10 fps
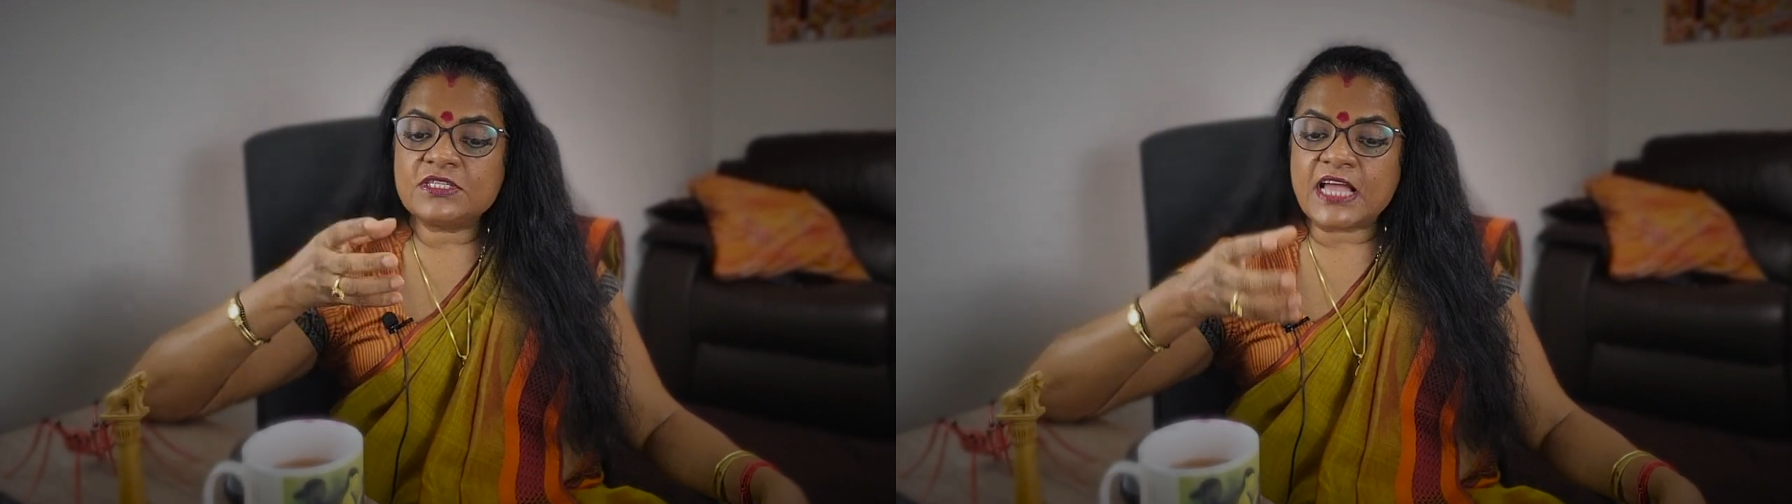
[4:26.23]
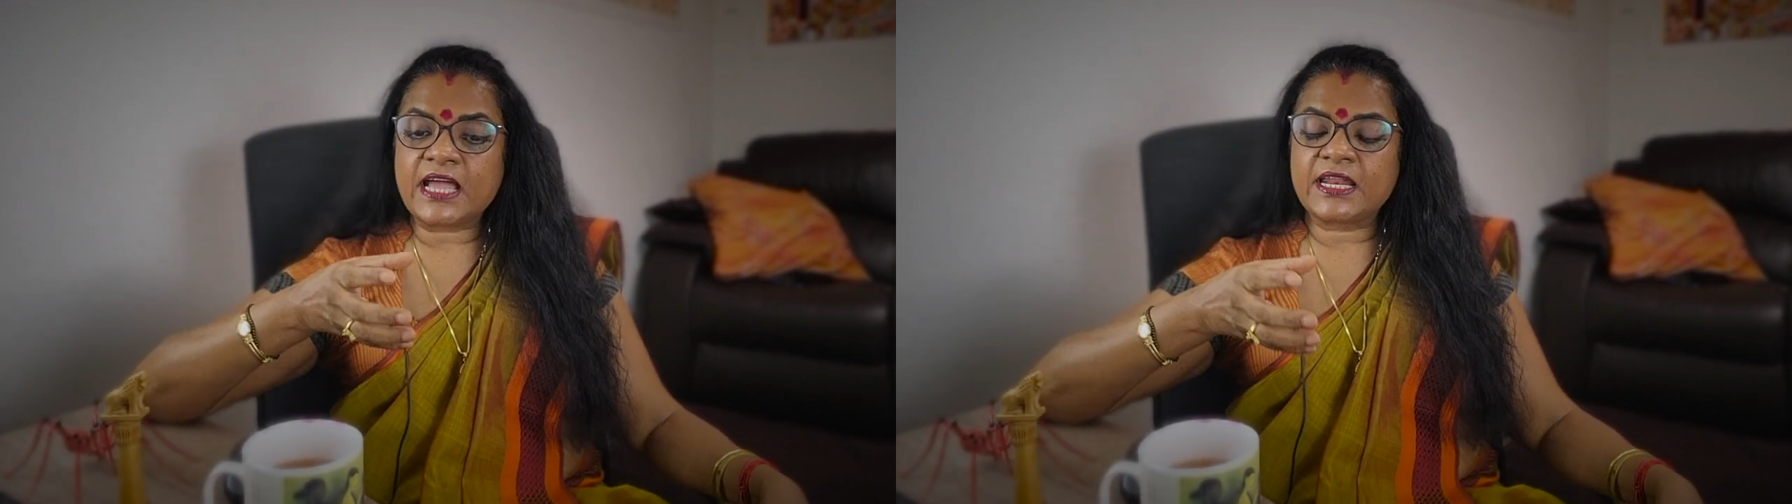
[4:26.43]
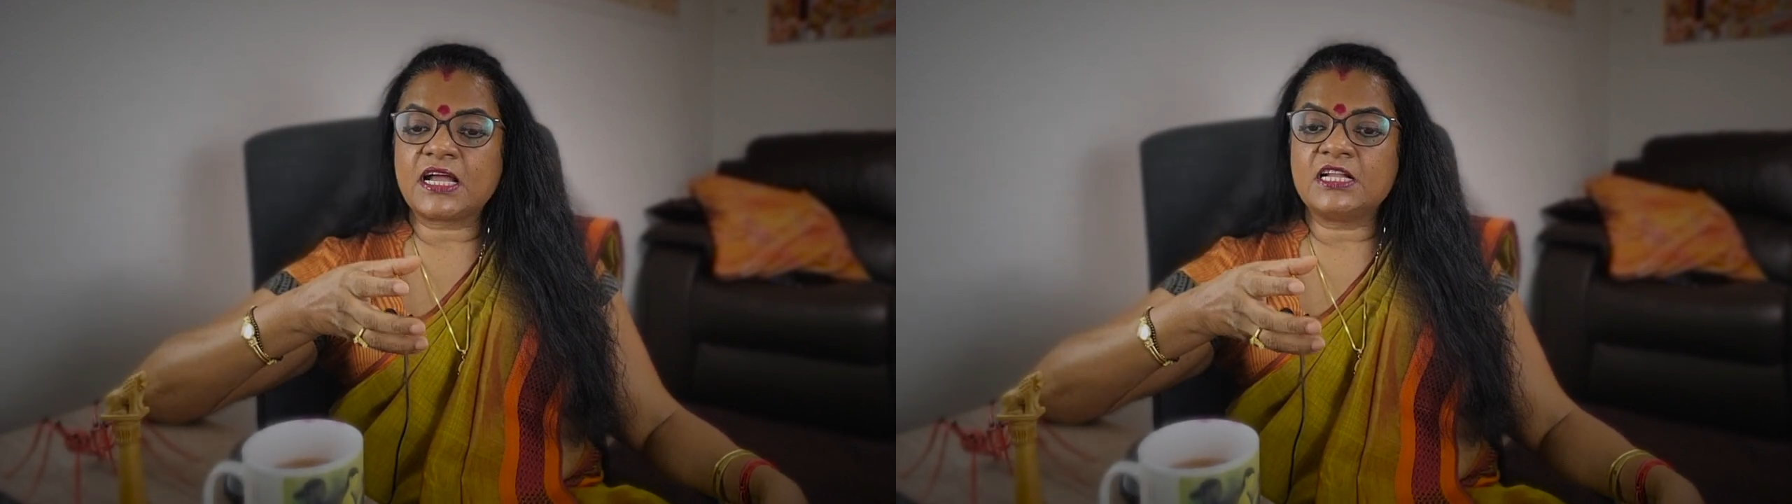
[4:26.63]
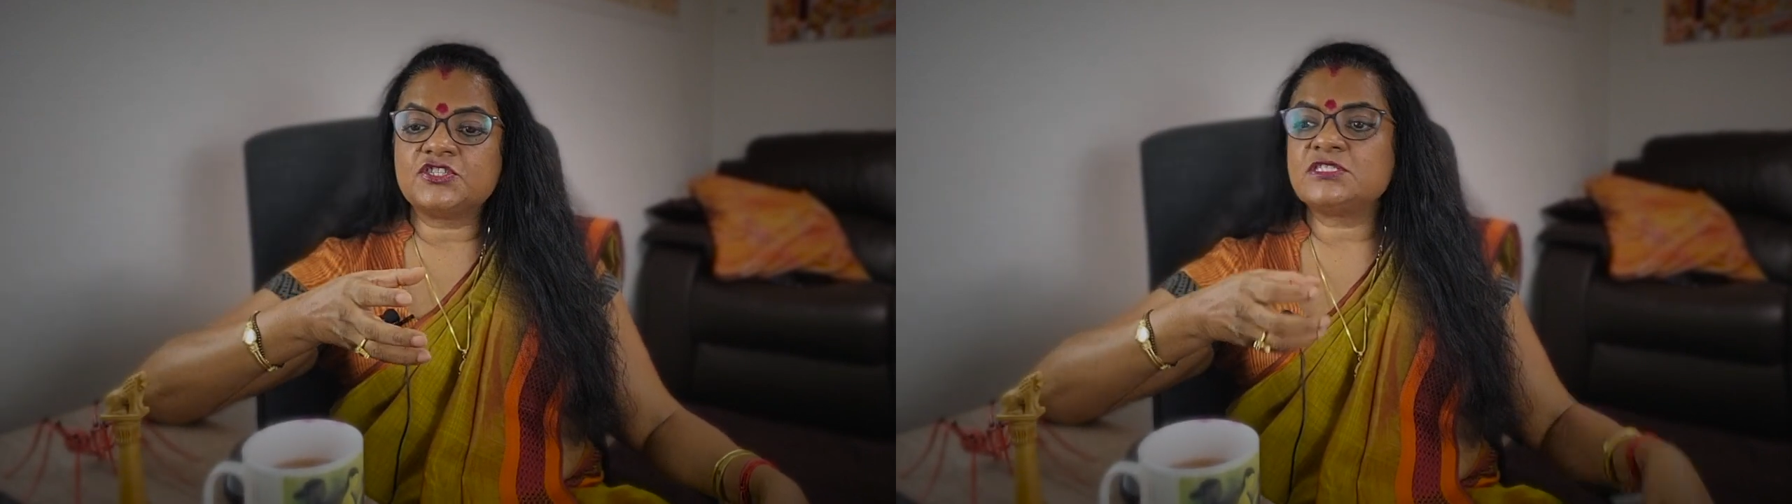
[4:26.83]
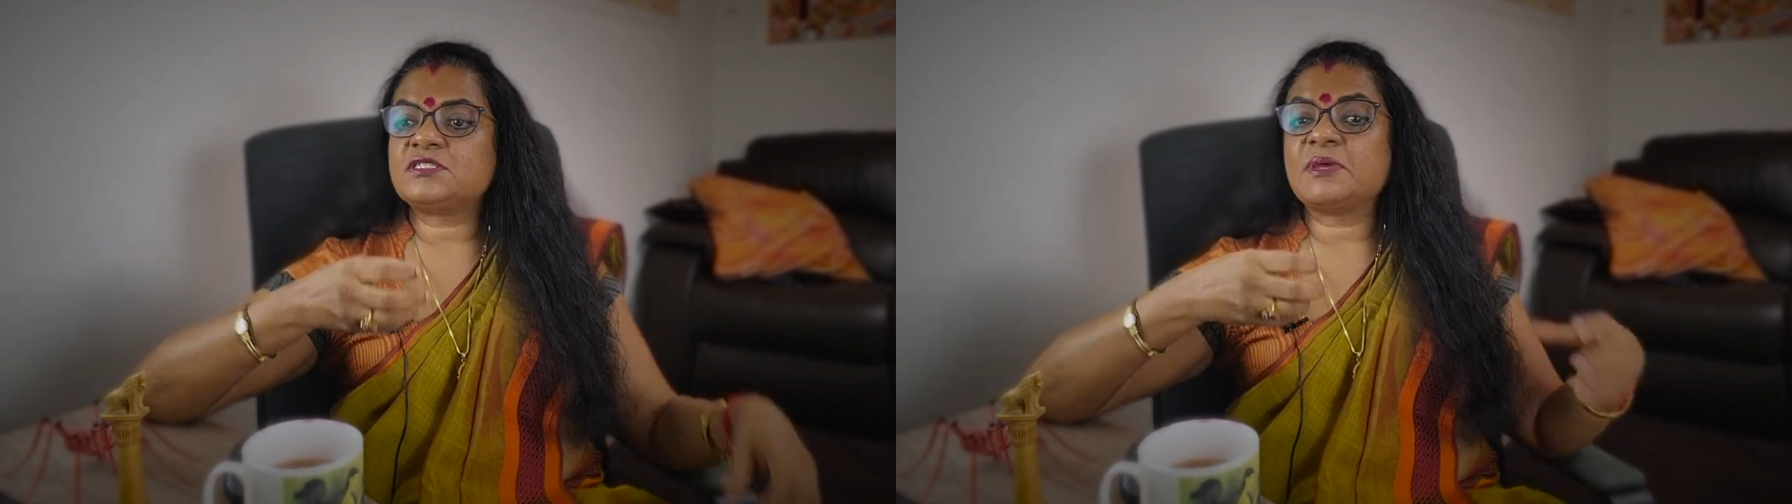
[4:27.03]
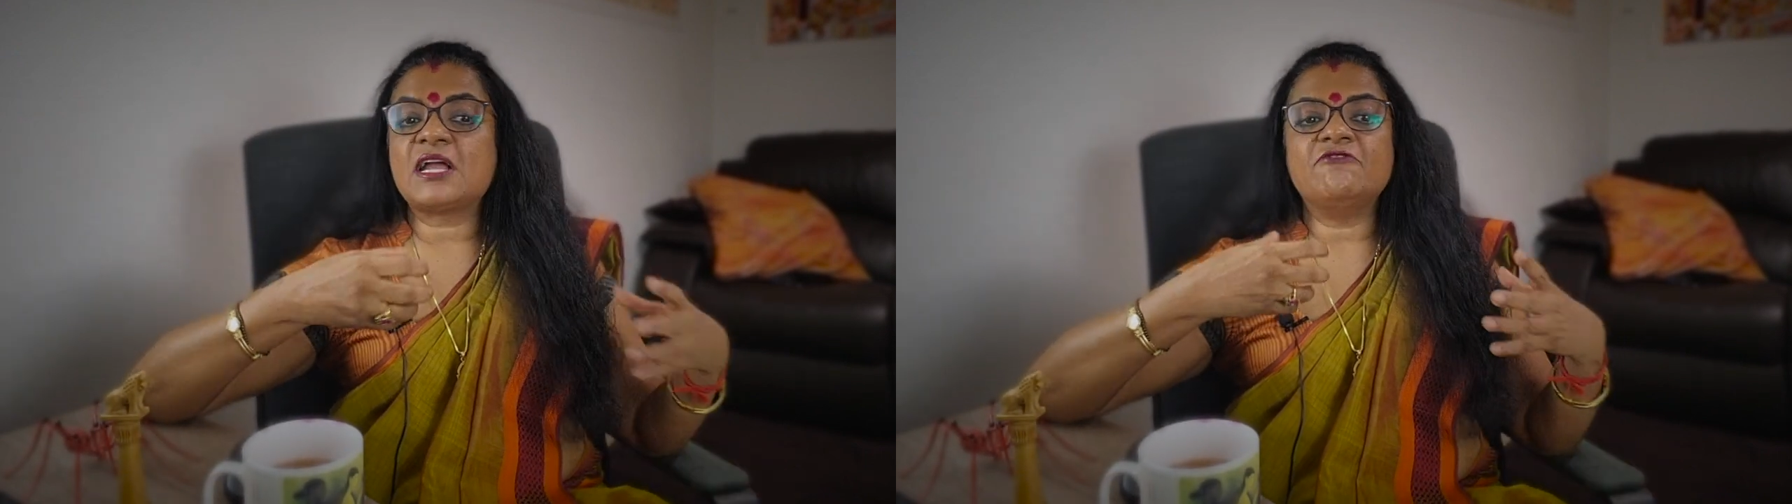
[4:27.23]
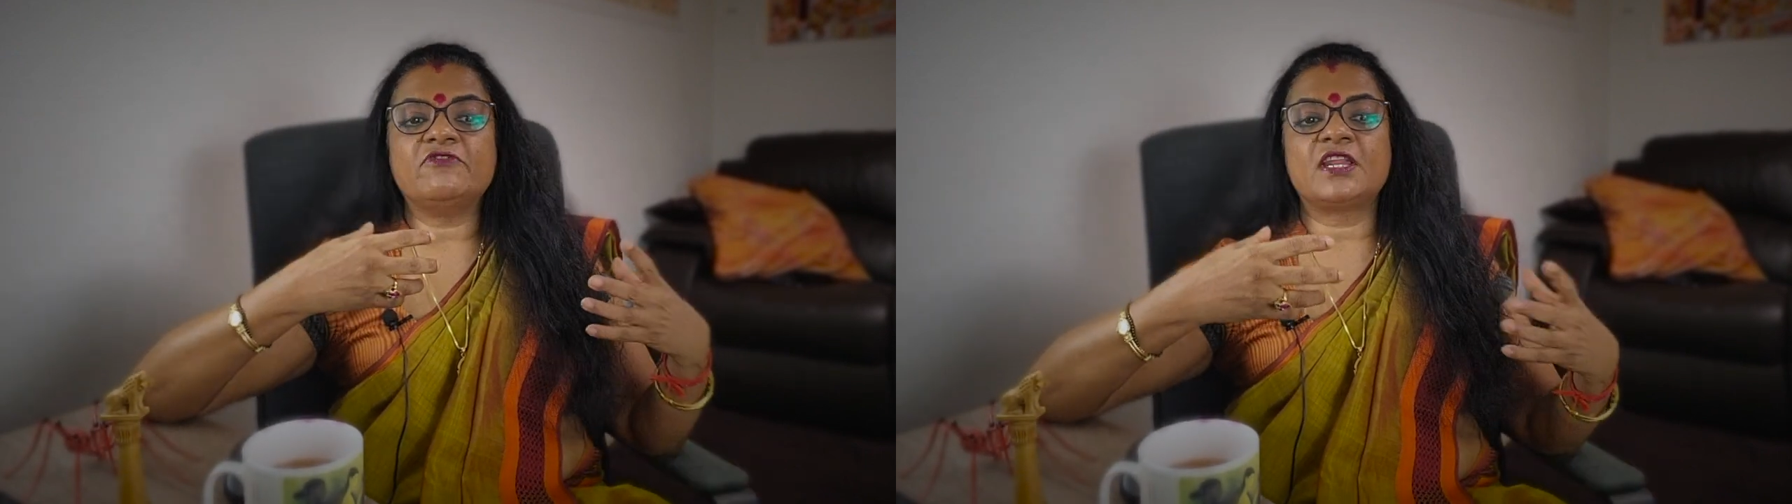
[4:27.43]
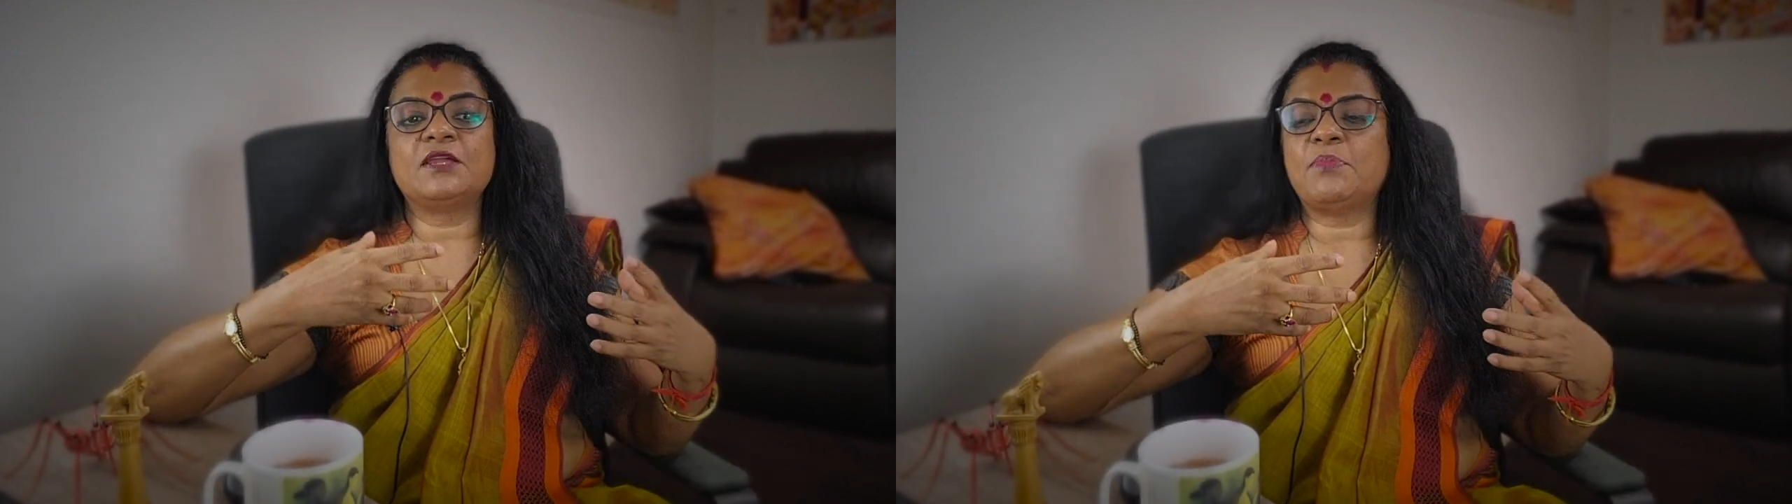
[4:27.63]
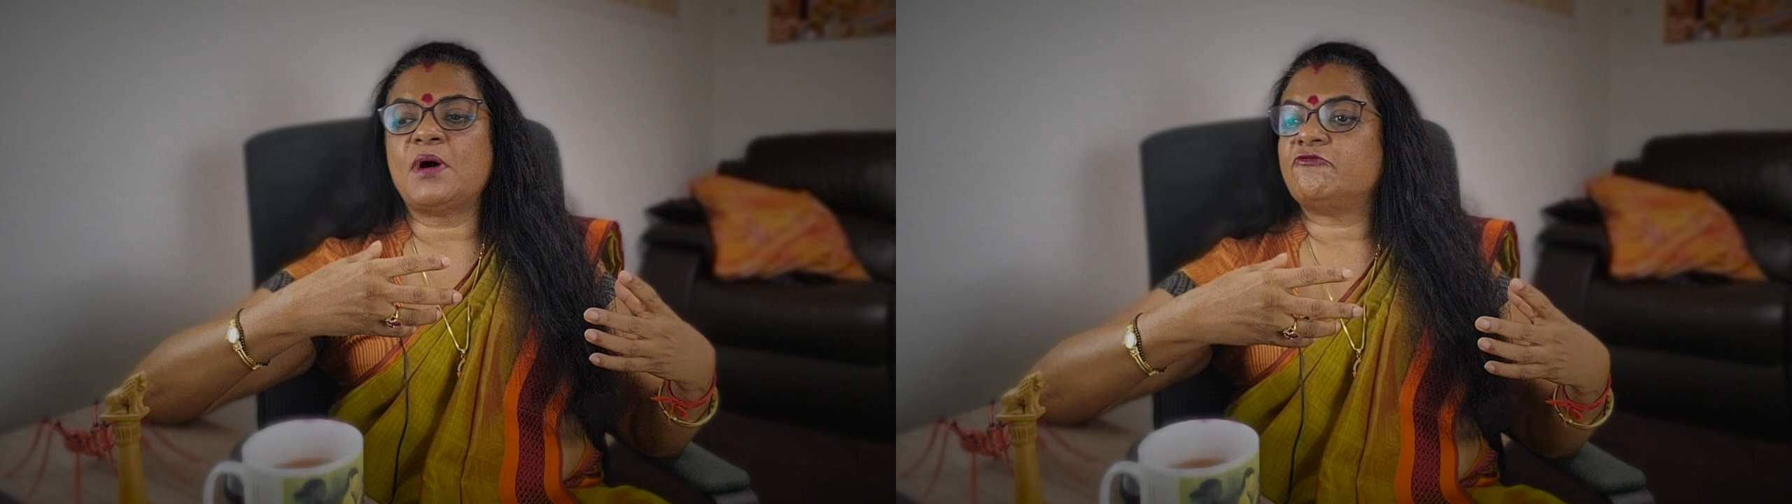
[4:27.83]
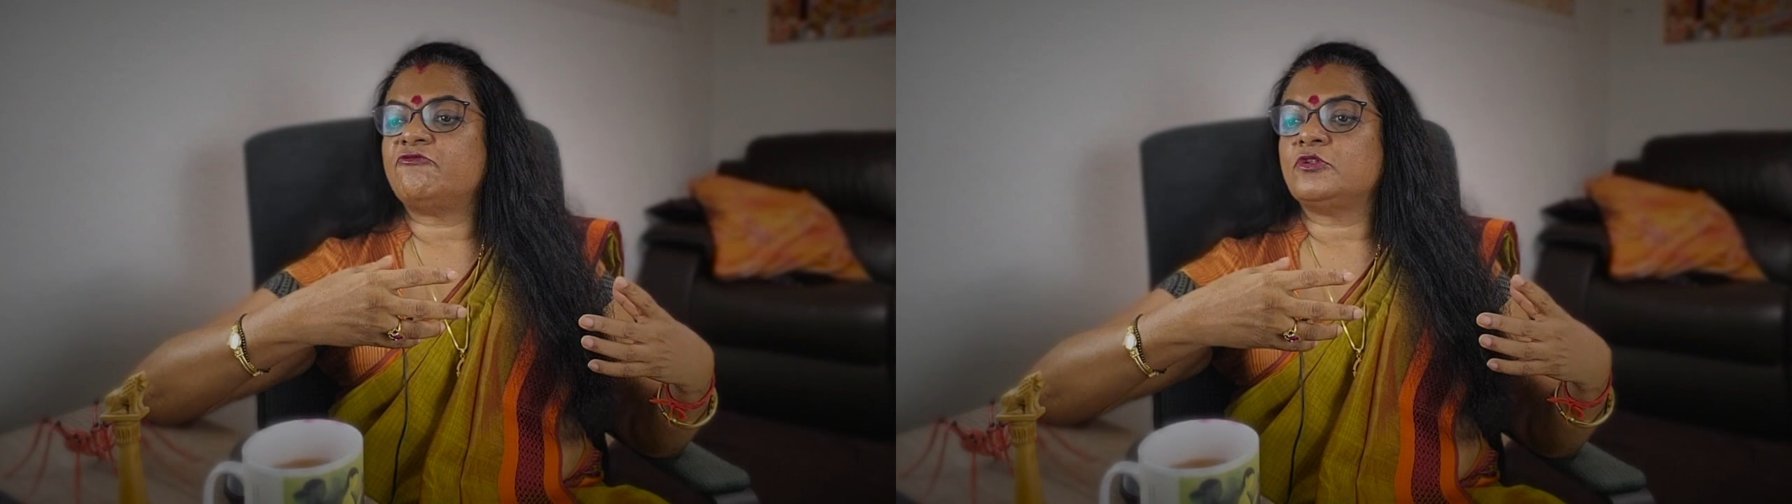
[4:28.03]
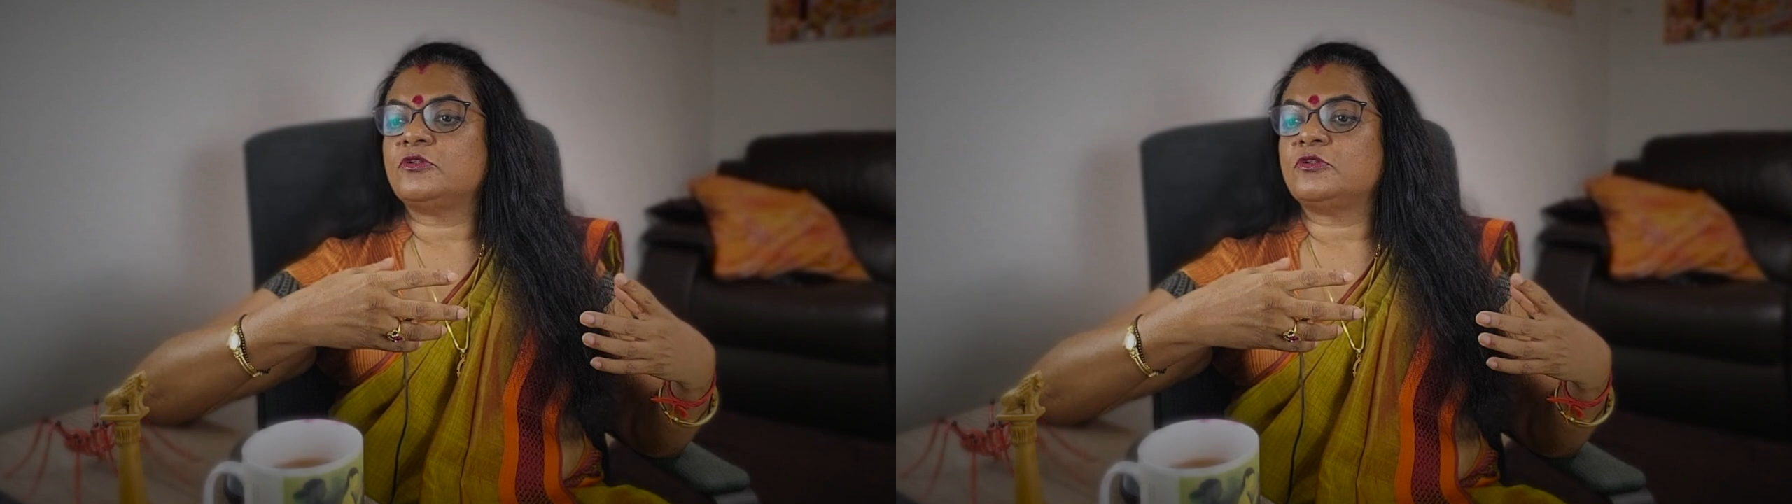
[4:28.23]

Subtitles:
agriculturists become very powerful.